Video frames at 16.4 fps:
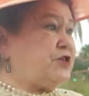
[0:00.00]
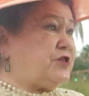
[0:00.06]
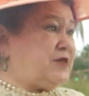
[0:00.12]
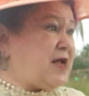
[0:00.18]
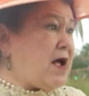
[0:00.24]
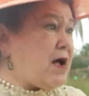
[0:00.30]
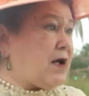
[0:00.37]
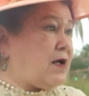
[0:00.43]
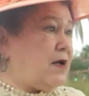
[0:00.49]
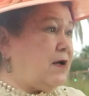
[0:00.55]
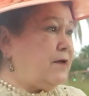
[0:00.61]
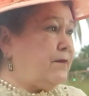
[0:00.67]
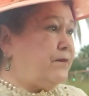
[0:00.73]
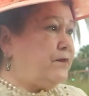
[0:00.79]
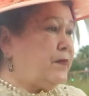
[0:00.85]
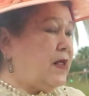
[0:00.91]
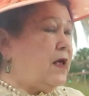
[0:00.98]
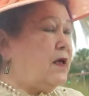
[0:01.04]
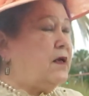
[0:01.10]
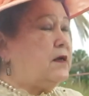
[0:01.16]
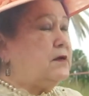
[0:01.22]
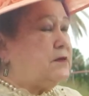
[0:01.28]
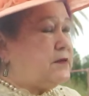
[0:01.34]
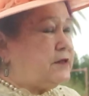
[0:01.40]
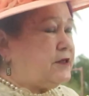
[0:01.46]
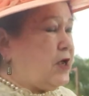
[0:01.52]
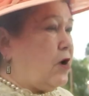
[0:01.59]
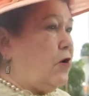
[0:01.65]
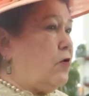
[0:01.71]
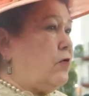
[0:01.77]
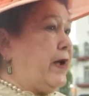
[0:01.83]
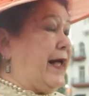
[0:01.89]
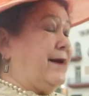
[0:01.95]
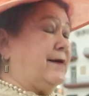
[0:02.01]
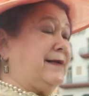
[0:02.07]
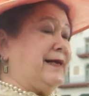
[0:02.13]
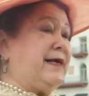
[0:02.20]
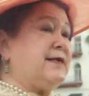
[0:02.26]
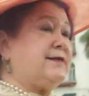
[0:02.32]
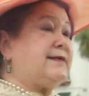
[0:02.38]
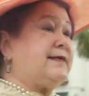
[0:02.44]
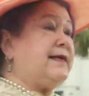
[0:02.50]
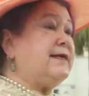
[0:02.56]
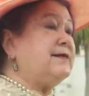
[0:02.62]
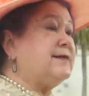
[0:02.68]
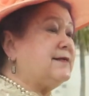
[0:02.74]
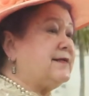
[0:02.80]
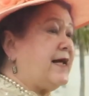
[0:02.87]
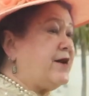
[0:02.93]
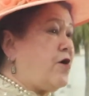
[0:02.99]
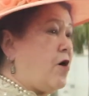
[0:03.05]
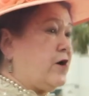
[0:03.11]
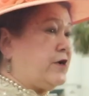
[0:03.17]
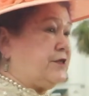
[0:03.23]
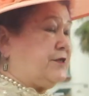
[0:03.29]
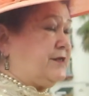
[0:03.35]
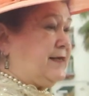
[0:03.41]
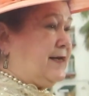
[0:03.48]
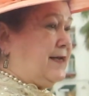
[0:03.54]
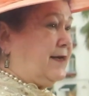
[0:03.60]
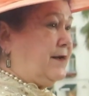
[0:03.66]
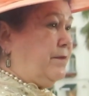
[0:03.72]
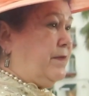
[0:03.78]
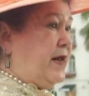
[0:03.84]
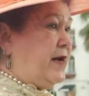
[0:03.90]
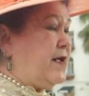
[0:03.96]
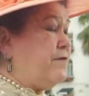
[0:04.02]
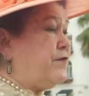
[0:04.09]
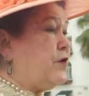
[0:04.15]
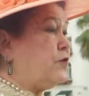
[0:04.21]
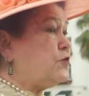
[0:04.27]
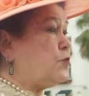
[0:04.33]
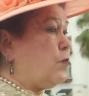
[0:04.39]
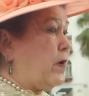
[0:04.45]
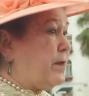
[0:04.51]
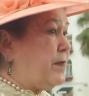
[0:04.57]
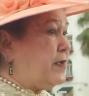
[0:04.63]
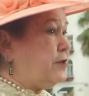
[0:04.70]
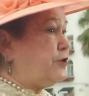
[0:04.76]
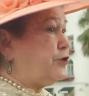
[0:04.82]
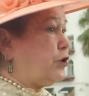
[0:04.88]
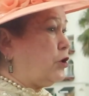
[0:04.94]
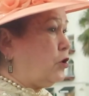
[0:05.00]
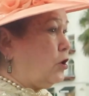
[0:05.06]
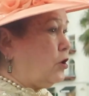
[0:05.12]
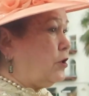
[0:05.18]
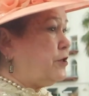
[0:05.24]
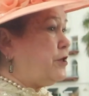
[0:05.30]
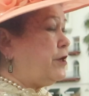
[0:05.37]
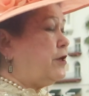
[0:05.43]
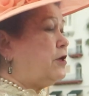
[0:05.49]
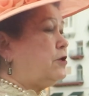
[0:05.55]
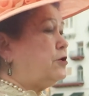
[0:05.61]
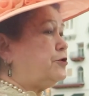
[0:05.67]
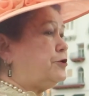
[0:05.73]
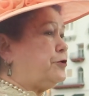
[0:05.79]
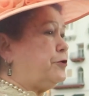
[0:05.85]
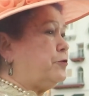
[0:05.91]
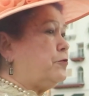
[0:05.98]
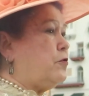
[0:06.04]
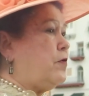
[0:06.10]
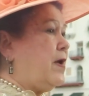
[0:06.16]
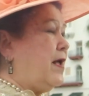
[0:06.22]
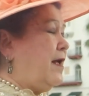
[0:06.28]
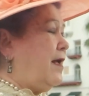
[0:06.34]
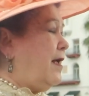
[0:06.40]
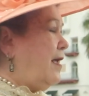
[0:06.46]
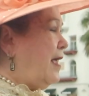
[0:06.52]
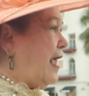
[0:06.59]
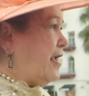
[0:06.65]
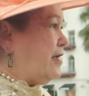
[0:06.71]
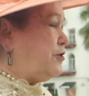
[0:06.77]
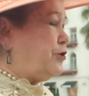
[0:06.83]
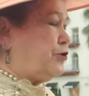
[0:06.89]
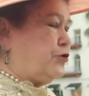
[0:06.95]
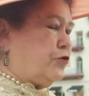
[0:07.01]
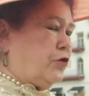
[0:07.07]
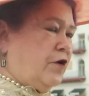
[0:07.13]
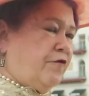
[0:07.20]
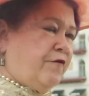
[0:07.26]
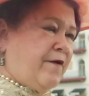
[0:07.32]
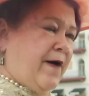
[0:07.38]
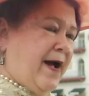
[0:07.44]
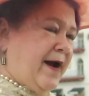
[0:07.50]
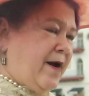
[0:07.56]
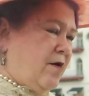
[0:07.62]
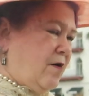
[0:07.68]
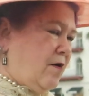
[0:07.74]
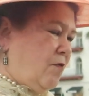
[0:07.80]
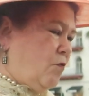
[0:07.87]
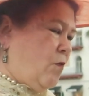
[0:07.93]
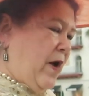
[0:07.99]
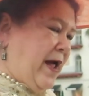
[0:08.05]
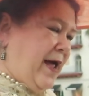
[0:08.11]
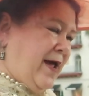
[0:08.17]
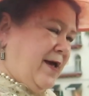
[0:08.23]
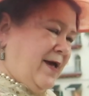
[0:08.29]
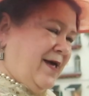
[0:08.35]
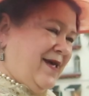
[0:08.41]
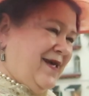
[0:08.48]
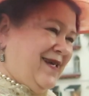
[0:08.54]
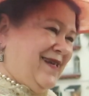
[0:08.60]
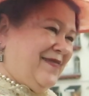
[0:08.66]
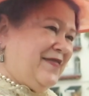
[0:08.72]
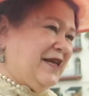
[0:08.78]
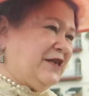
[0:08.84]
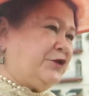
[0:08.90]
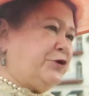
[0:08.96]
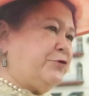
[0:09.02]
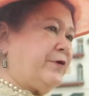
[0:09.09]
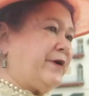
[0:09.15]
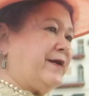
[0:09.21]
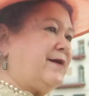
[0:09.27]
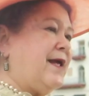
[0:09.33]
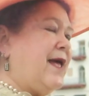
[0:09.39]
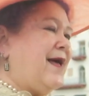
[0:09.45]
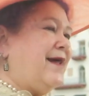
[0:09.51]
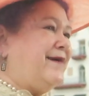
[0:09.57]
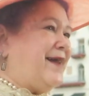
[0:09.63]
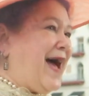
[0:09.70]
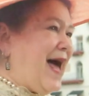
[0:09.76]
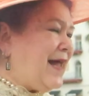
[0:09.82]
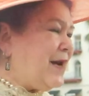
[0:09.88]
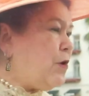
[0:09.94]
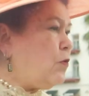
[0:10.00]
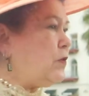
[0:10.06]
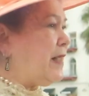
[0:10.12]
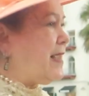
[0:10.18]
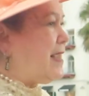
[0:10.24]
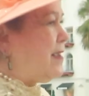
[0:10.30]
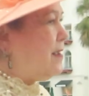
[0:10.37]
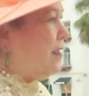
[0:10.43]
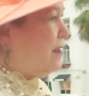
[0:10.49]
stuck. So, at least in St. Augustine, many of those women turned to a surefire way that you could not only